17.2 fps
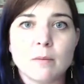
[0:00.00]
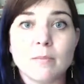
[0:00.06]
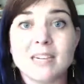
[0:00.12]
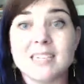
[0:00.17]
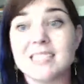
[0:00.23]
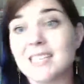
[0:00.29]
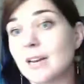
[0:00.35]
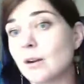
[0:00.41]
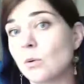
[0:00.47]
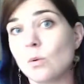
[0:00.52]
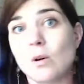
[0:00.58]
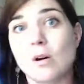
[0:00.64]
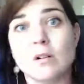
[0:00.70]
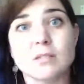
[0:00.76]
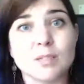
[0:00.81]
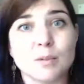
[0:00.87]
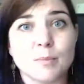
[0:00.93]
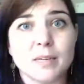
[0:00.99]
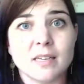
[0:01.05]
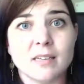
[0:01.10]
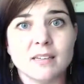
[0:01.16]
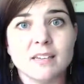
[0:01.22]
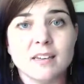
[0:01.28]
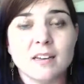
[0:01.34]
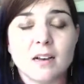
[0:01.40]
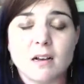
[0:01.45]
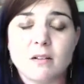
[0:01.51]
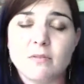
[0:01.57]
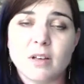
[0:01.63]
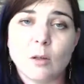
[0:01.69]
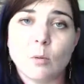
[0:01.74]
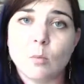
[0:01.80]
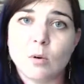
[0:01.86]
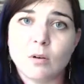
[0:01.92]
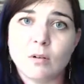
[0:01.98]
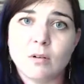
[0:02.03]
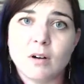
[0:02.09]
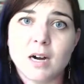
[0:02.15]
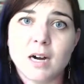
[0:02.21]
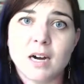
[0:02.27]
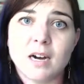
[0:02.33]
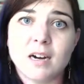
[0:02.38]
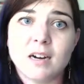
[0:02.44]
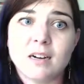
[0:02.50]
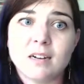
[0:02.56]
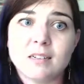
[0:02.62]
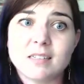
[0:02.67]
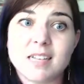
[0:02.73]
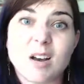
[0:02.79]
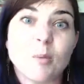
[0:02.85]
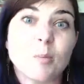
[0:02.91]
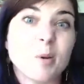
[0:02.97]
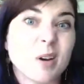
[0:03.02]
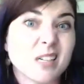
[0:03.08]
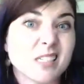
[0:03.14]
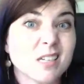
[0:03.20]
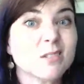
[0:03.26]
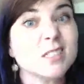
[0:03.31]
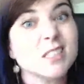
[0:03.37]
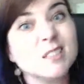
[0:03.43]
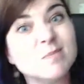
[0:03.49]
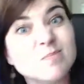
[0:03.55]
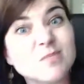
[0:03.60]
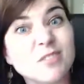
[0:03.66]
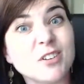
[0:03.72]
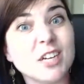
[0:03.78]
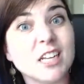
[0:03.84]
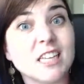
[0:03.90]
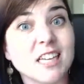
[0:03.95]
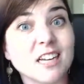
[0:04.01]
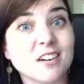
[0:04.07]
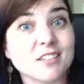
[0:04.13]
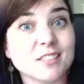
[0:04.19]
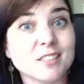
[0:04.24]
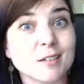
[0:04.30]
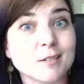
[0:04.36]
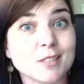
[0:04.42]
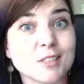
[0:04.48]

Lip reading: My designer will also be available to help you guys out too, if you need that also.